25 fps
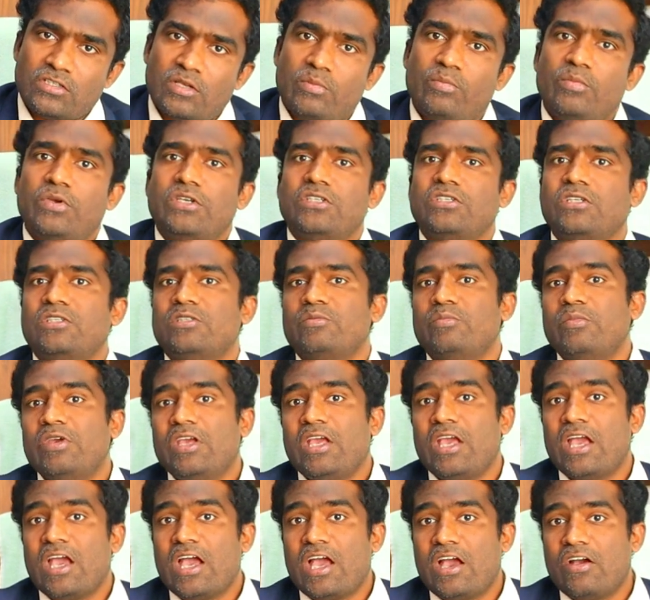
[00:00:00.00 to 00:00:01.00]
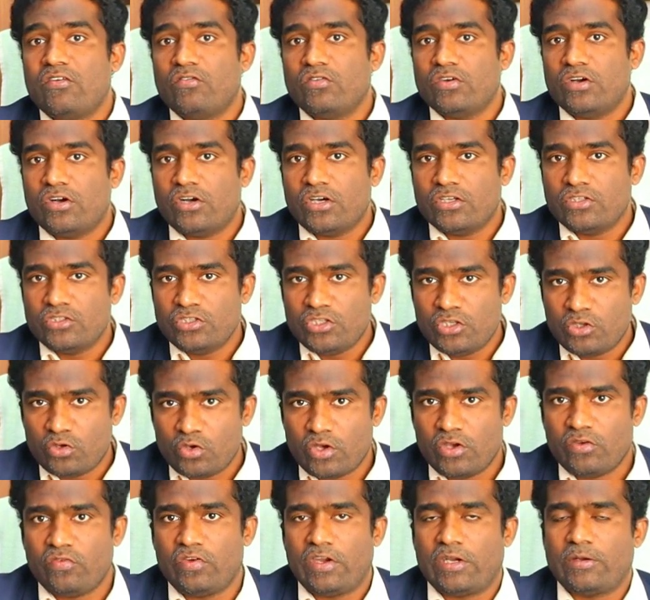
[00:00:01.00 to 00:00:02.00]
Some patients may have a
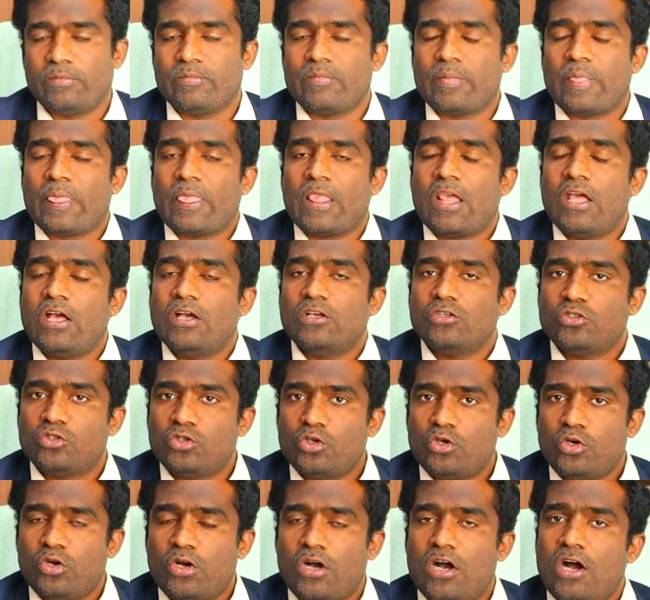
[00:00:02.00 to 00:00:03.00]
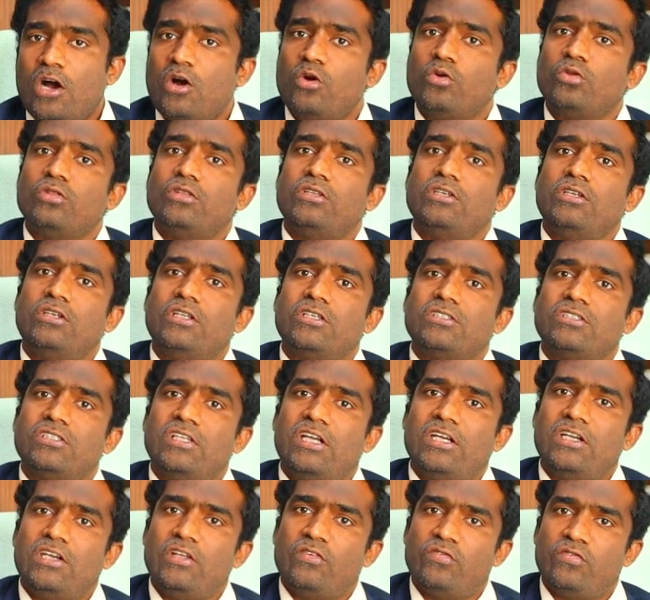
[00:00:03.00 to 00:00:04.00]
zero effect. So how does
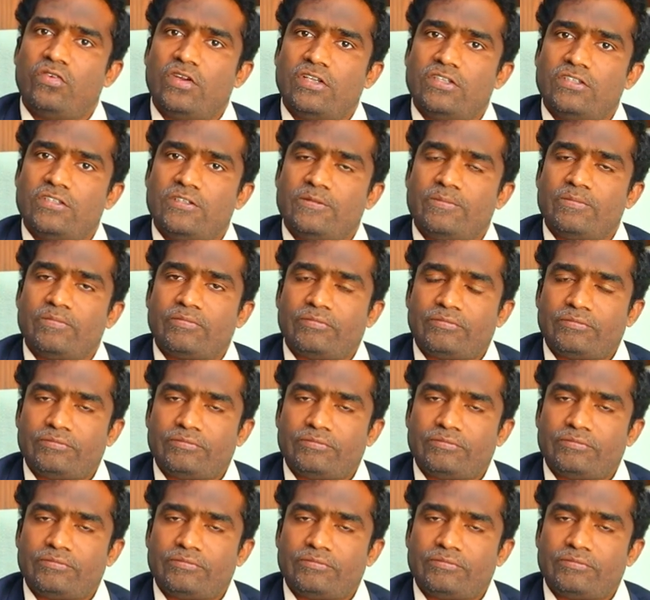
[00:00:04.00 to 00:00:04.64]
that difference?